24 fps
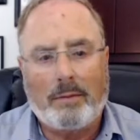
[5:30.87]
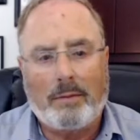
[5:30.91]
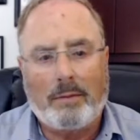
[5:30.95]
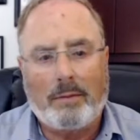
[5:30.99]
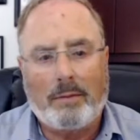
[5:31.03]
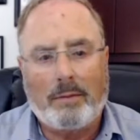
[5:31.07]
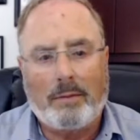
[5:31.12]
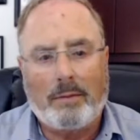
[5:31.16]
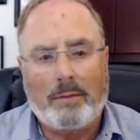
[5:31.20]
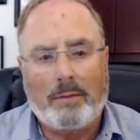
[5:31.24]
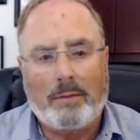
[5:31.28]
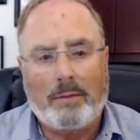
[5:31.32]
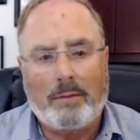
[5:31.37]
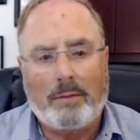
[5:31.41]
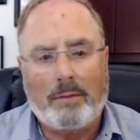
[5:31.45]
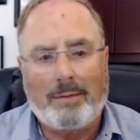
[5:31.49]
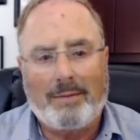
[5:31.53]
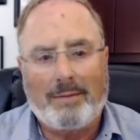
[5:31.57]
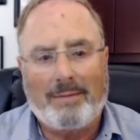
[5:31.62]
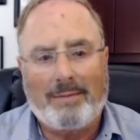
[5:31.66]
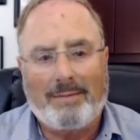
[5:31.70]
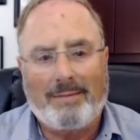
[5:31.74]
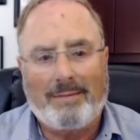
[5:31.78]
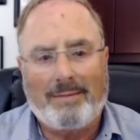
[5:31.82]

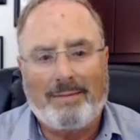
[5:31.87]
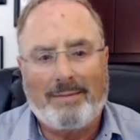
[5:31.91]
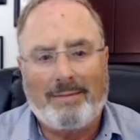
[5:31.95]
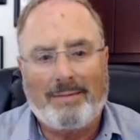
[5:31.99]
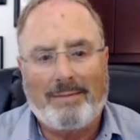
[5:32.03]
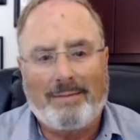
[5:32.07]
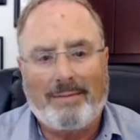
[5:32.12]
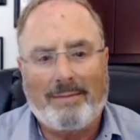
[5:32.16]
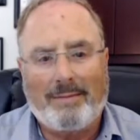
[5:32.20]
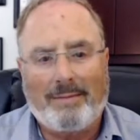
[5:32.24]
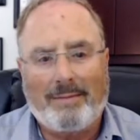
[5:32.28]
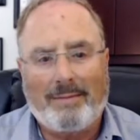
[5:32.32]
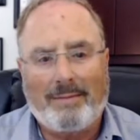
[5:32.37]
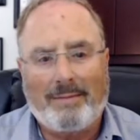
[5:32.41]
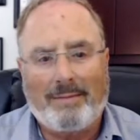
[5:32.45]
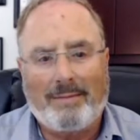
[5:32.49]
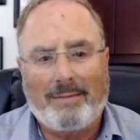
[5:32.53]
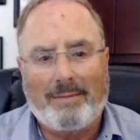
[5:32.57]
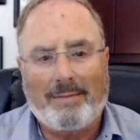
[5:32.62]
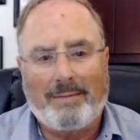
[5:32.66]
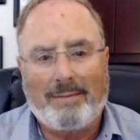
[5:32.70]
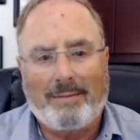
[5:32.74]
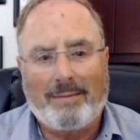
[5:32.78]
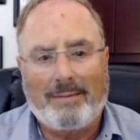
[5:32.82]

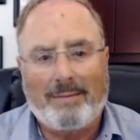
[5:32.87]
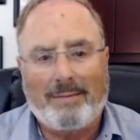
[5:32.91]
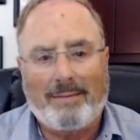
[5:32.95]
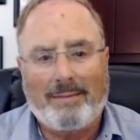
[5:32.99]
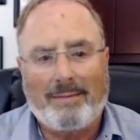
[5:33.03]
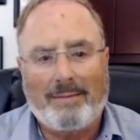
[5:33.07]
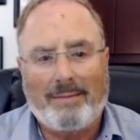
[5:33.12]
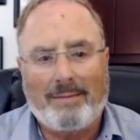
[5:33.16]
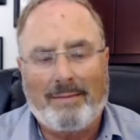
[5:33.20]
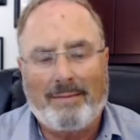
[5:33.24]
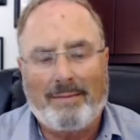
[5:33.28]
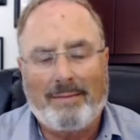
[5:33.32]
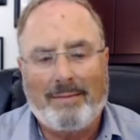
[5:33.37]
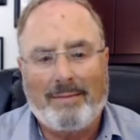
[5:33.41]
(not speaking)